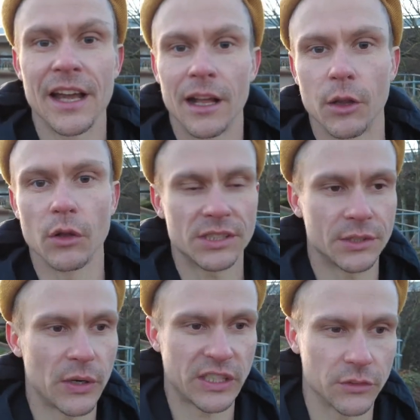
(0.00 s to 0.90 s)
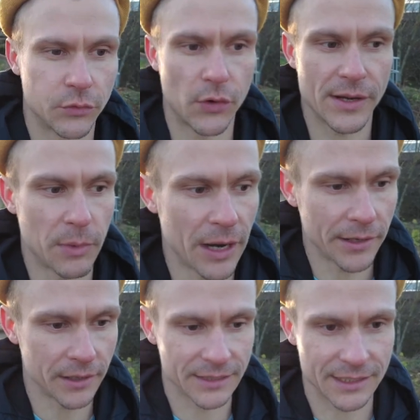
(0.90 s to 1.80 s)
long stretching 3
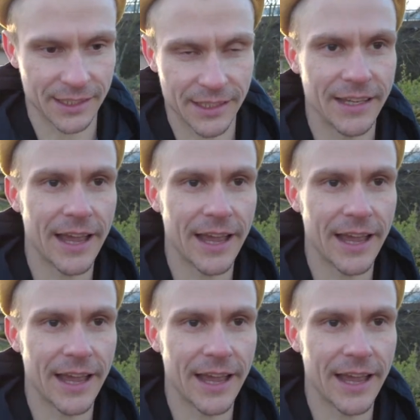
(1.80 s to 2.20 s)
miles uh,